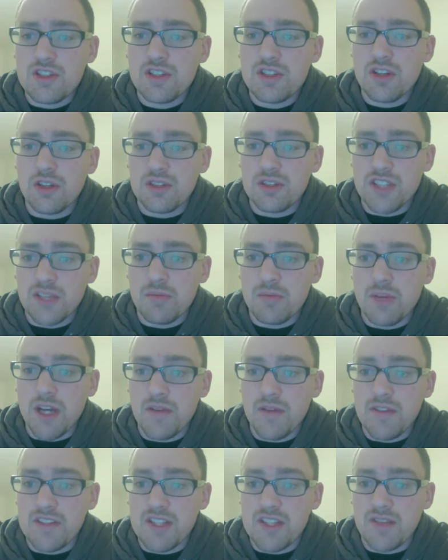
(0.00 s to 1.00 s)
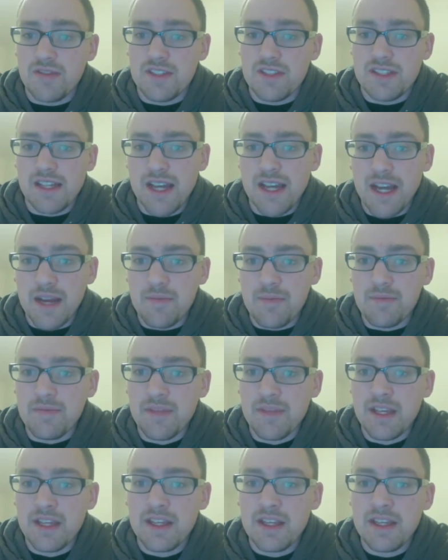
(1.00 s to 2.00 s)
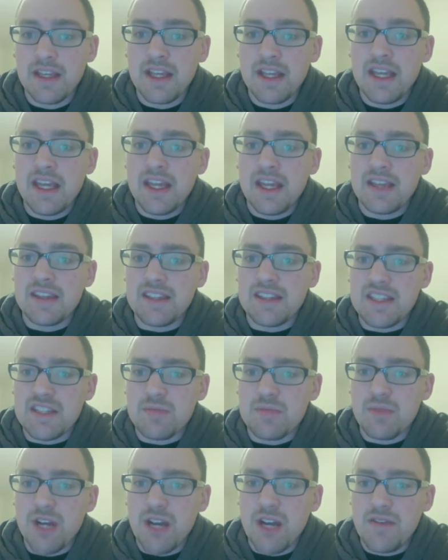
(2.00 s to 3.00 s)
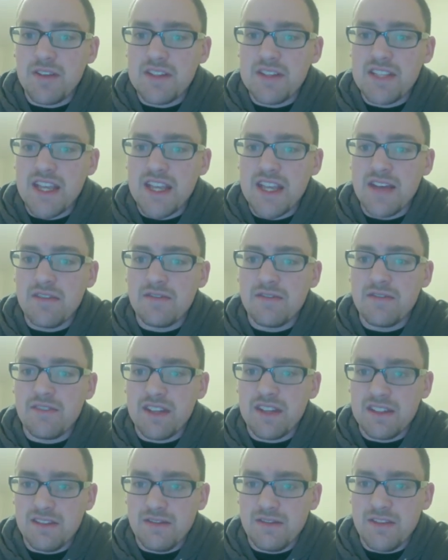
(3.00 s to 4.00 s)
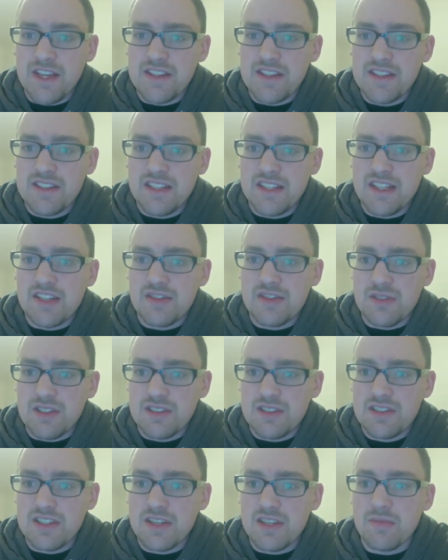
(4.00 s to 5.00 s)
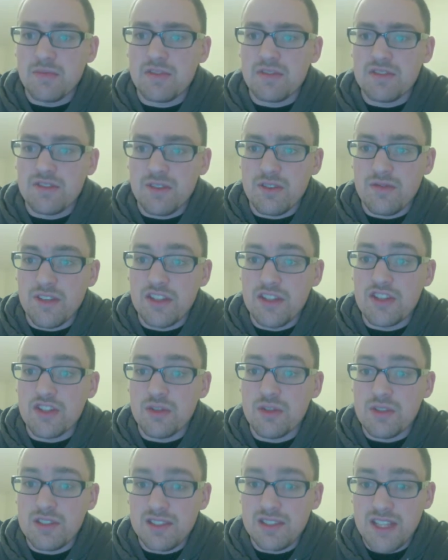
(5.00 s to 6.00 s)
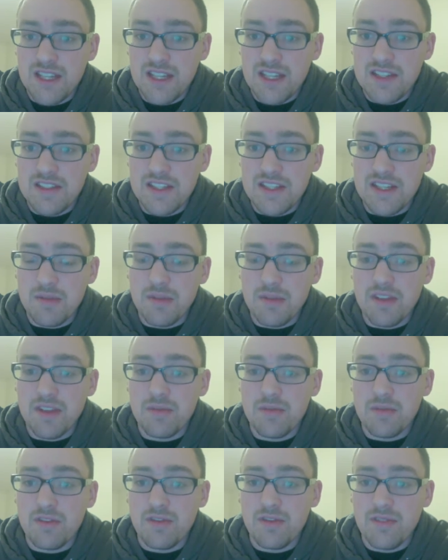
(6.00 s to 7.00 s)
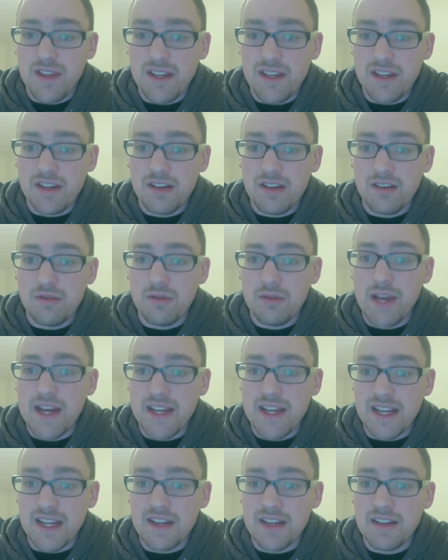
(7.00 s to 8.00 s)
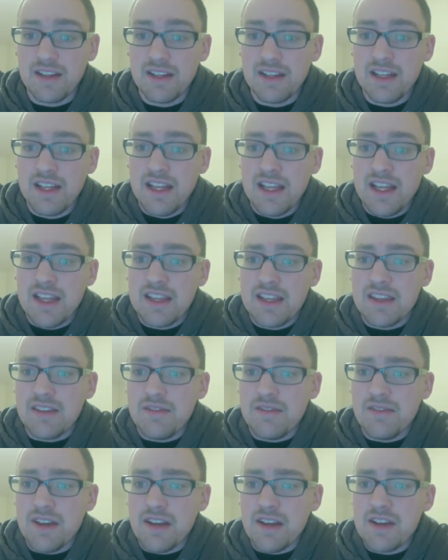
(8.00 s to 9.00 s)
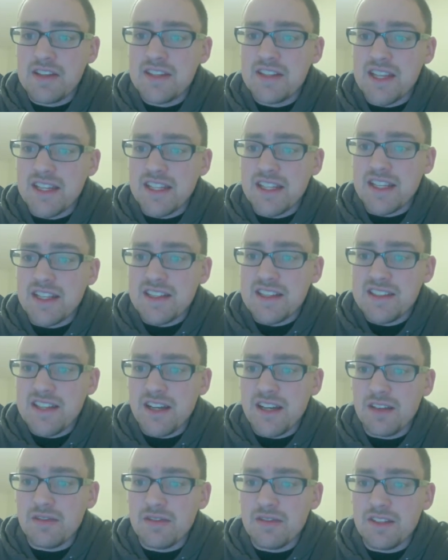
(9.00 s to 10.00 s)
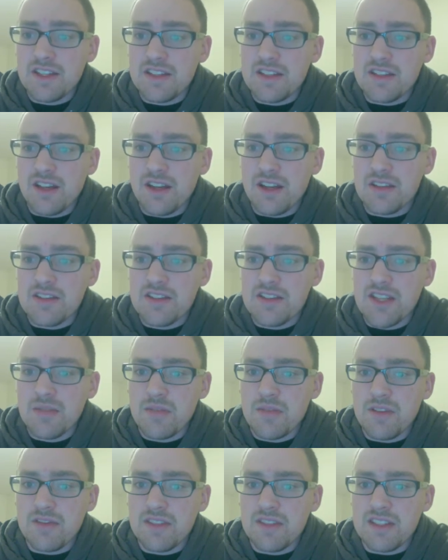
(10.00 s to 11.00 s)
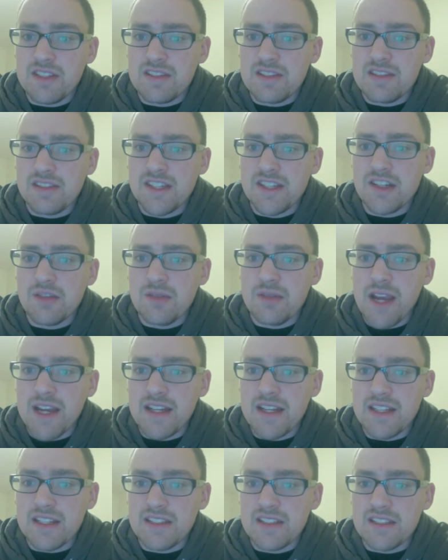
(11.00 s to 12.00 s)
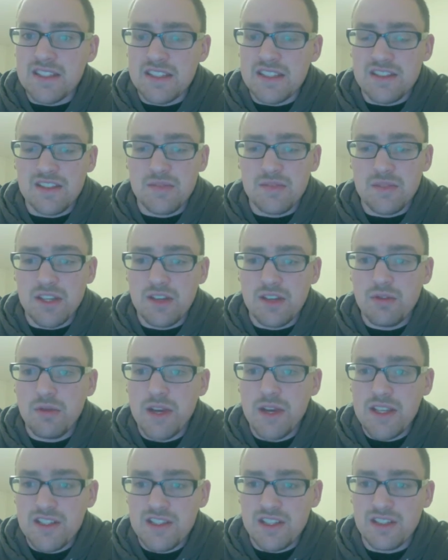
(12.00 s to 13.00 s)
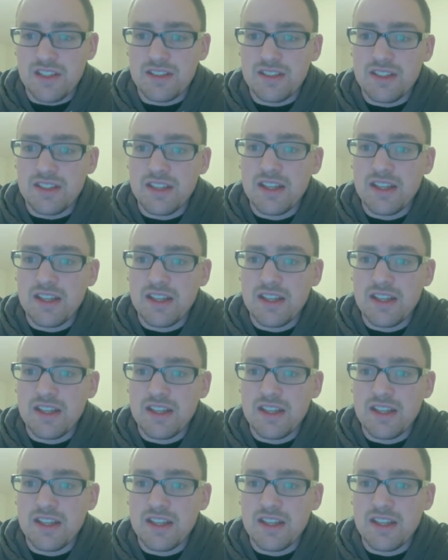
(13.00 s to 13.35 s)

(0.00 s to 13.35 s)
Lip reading: cultic prophets of the time. These prophets have vested interest in preserving Jewish legacy within prophetic writing. The very setting itself is on some of these later writings is to be questioned.